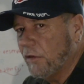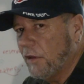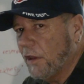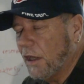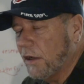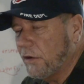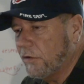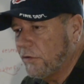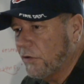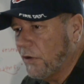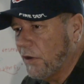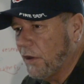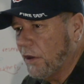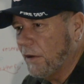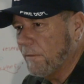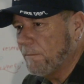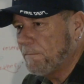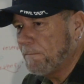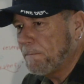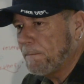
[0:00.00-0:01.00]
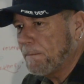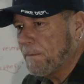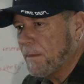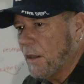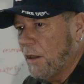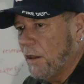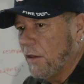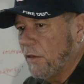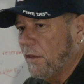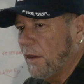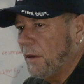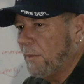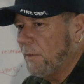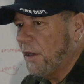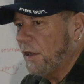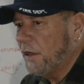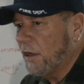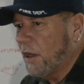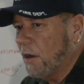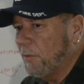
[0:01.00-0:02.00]
that they
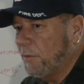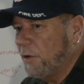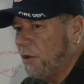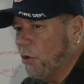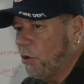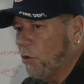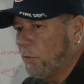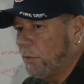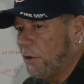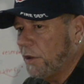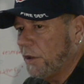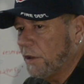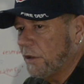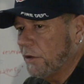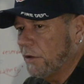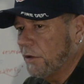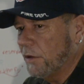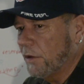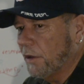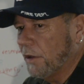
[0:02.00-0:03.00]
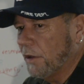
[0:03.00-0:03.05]
may not be opening